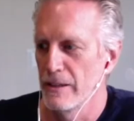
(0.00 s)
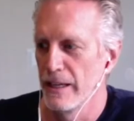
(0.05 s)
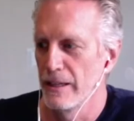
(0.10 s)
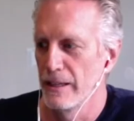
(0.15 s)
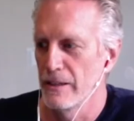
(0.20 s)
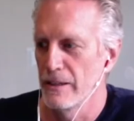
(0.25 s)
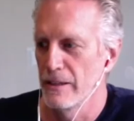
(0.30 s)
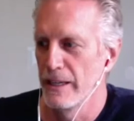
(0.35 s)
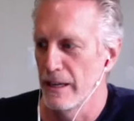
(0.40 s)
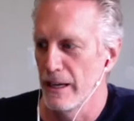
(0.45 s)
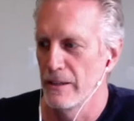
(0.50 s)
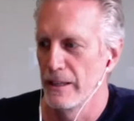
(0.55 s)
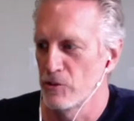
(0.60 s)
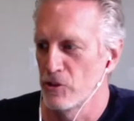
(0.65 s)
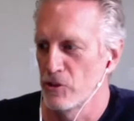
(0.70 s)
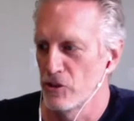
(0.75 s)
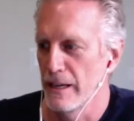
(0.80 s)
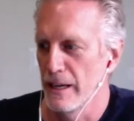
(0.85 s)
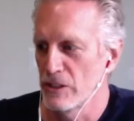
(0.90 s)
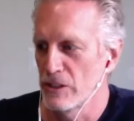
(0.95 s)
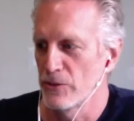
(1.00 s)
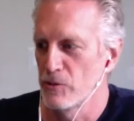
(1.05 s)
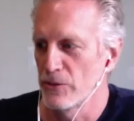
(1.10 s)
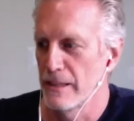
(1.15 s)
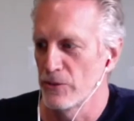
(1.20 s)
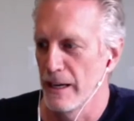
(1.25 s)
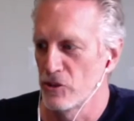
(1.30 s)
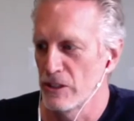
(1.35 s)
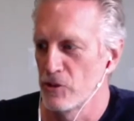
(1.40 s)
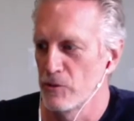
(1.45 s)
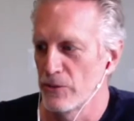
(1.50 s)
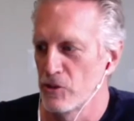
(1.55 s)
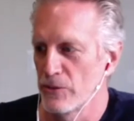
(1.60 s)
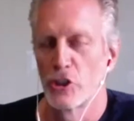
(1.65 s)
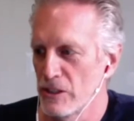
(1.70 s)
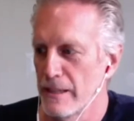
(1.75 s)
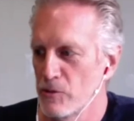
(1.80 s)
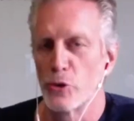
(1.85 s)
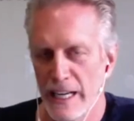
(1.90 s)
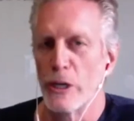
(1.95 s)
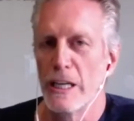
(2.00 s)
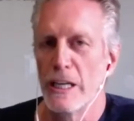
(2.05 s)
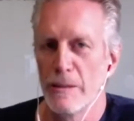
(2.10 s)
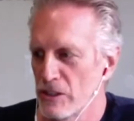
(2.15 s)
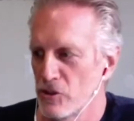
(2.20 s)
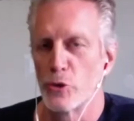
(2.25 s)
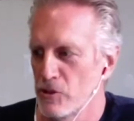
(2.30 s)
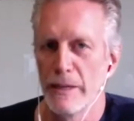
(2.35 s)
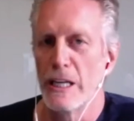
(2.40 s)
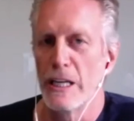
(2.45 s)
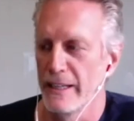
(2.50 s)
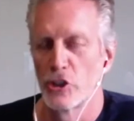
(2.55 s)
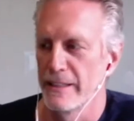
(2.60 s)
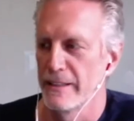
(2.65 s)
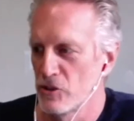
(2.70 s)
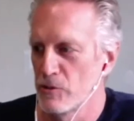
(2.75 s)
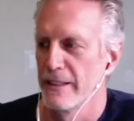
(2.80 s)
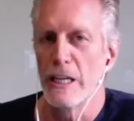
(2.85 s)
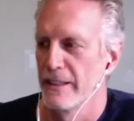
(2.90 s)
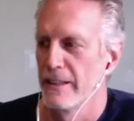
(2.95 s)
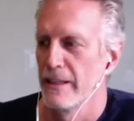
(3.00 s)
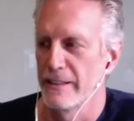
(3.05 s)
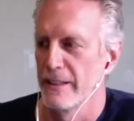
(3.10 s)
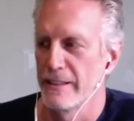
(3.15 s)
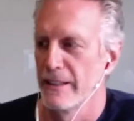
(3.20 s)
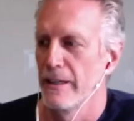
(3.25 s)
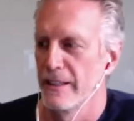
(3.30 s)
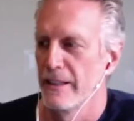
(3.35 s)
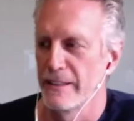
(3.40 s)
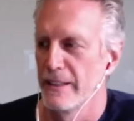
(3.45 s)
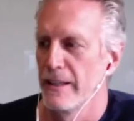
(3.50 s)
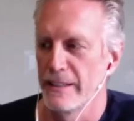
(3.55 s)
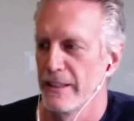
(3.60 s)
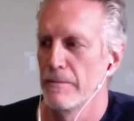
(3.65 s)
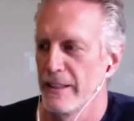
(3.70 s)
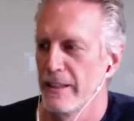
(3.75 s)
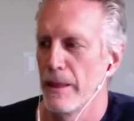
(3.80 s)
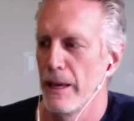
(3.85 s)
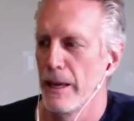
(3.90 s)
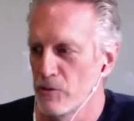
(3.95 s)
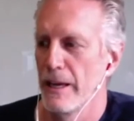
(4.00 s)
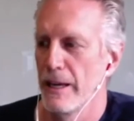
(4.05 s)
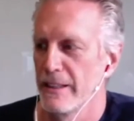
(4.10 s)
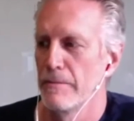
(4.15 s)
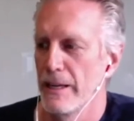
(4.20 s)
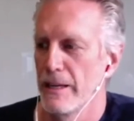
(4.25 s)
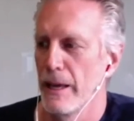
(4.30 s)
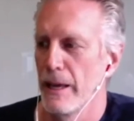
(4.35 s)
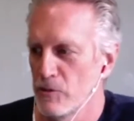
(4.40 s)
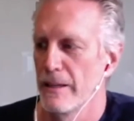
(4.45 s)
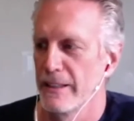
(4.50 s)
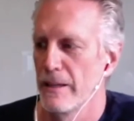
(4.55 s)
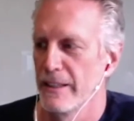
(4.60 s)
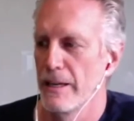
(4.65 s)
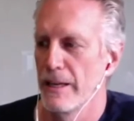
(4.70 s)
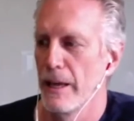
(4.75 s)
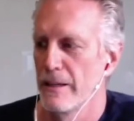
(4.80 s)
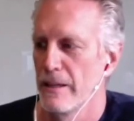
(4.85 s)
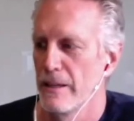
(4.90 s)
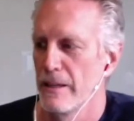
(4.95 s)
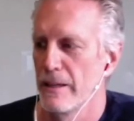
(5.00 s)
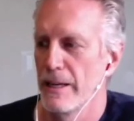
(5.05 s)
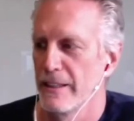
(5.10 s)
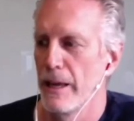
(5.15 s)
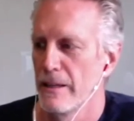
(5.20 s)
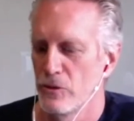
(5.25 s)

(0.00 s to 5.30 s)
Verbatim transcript: at times just flat out screamed at. Um, and it was